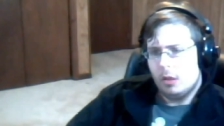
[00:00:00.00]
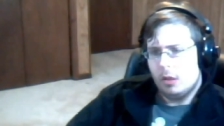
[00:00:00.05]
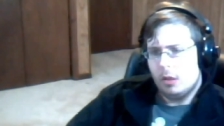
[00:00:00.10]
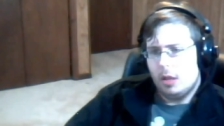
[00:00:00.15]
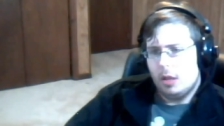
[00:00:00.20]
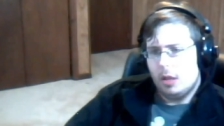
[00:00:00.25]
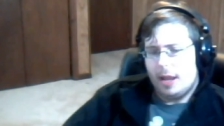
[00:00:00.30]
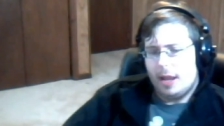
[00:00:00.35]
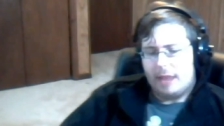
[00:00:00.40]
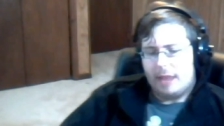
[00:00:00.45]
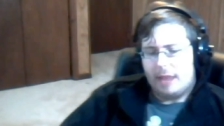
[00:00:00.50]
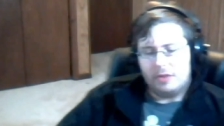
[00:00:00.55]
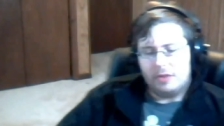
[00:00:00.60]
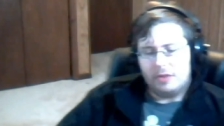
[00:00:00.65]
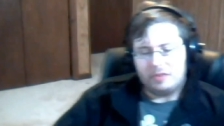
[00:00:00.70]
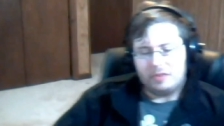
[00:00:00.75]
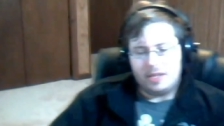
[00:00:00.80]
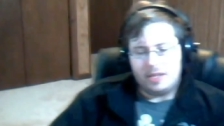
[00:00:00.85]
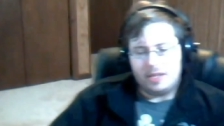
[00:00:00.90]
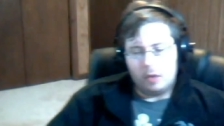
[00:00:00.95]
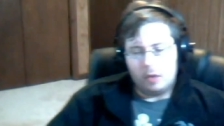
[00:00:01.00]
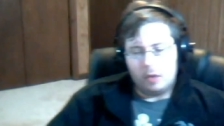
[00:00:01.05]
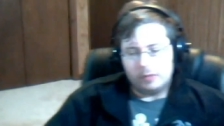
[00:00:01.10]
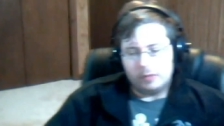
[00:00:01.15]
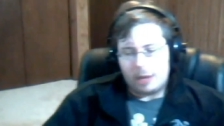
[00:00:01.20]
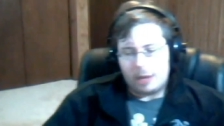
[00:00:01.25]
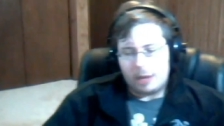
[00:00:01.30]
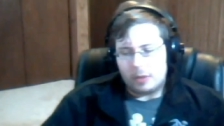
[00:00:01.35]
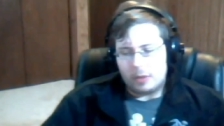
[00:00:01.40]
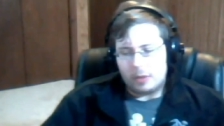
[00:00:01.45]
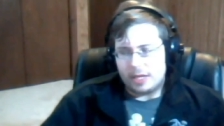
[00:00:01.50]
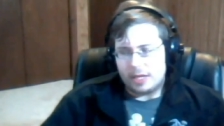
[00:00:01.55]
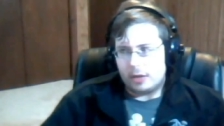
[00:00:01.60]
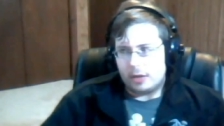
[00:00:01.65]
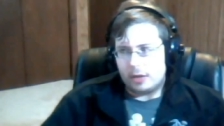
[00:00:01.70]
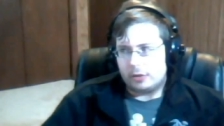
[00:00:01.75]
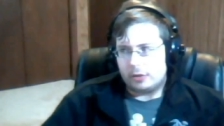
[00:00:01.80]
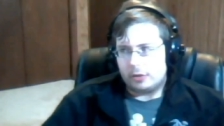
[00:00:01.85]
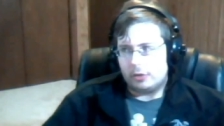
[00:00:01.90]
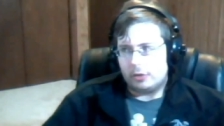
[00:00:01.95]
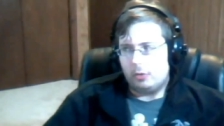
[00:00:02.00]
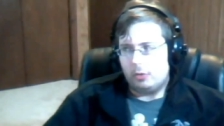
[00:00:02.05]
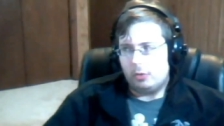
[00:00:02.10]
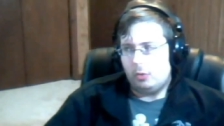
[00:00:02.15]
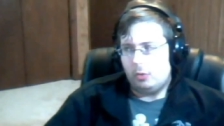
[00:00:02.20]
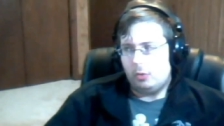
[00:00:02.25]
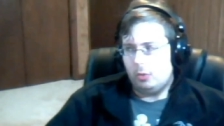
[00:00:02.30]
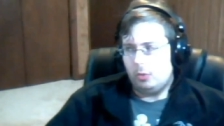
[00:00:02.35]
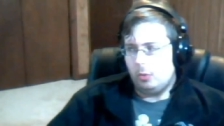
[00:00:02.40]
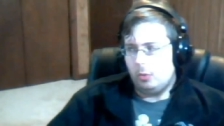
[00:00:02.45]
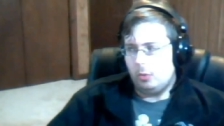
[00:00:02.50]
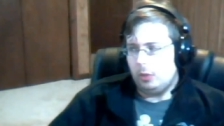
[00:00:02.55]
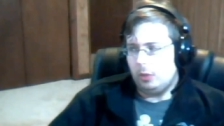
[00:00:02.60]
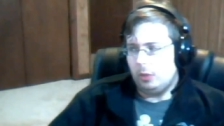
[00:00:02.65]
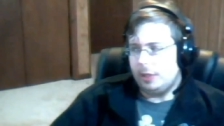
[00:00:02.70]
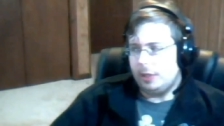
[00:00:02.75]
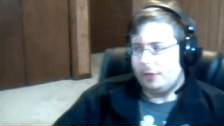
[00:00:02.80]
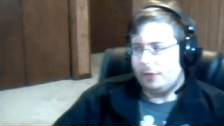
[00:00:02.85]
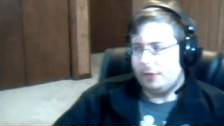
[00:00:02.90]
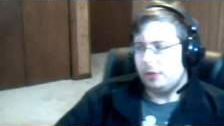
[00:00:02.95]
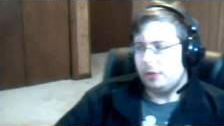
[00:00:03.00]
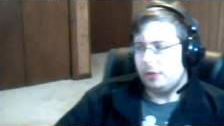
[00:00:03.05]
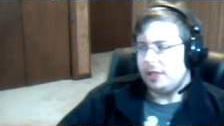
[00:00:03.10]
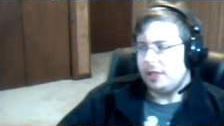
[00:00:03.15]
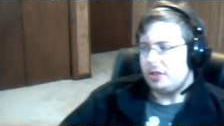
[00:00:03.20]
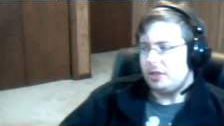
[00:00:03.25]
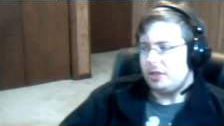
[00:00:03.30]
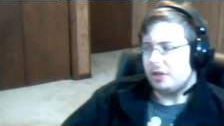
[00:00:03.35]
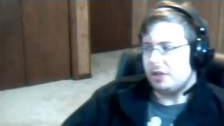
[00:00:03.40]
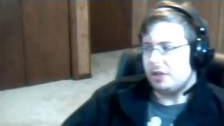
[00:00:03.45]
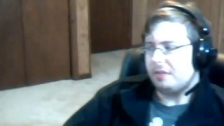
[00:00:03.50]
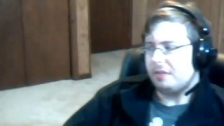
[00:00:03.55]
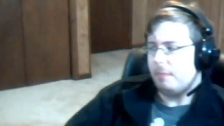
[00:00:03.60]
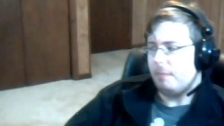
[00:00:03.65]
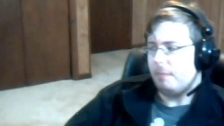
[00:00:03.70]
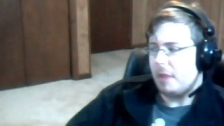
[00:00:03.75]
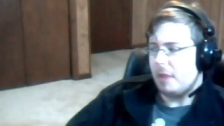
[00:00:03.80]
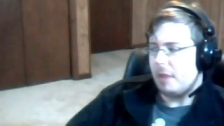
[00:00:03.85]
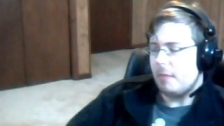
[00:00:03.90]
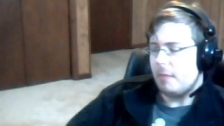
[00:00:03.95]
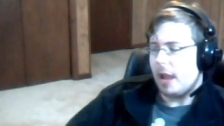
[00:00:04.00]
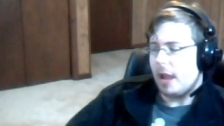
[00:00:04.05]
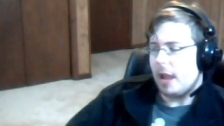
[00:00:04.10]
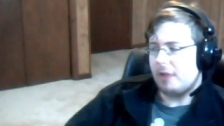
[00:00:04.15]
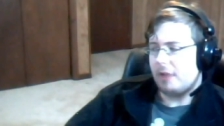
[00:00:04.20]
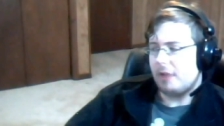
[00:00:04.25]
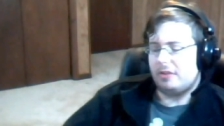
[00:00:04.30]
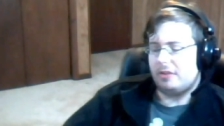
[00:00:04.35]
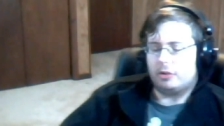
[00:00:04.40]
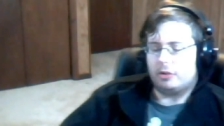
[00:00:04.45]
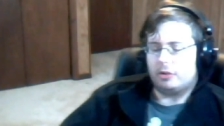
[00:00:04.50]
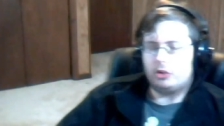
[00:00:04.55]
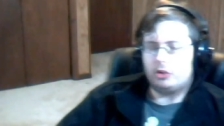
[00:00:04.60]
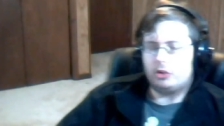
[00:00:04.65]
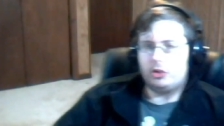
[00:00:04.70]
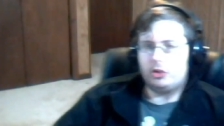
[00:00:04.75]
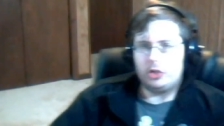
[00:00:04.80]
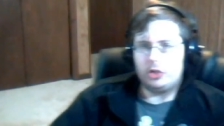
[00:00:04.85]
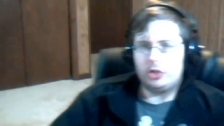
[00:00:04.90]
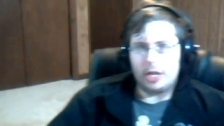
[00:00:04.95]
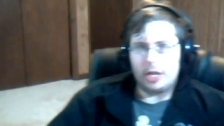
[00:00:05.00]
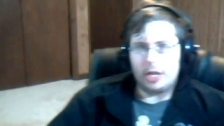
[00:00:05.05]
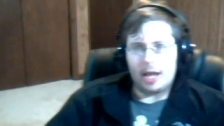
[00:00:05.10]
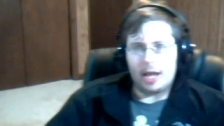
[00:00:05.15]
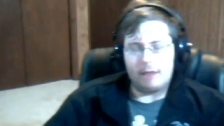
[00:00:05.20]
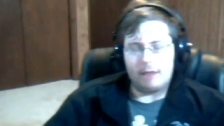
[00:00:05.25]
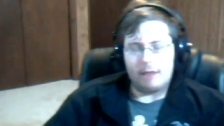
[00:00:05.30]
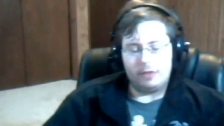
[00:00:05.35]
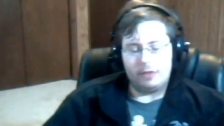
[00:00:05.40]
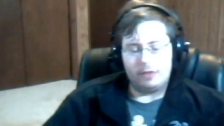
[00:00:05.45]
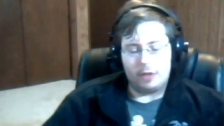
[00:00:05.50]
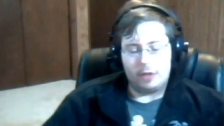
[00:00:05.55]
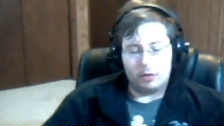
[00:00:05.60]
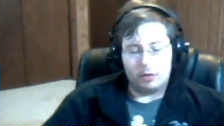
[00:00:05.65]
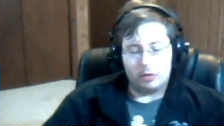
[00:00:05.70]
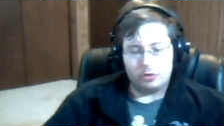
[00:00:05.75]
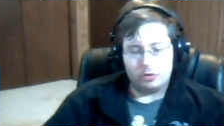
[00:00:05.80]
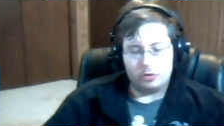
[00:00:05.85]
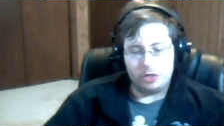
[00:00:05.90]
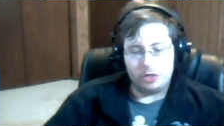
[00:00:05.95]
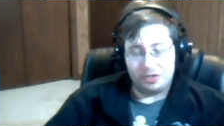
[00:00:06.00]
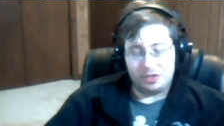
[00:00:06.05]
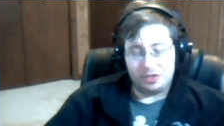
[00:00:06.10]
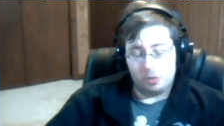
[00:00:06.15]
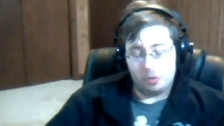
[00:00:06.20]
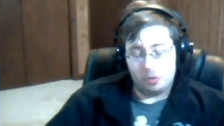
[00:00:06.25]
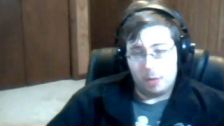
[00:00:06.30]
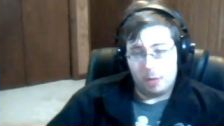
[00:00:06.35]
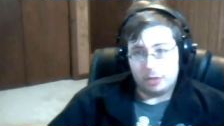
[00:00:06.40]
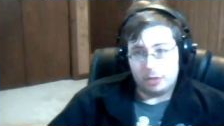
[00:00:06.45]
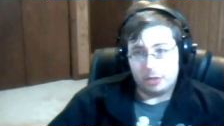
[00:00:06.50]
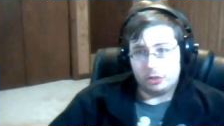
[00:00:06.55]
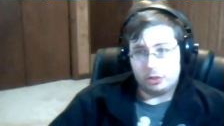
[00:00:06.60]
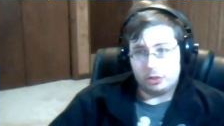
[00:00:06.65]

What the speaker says: And there's the overpowered character who literally just min-maxed the shit out of their character sheet so much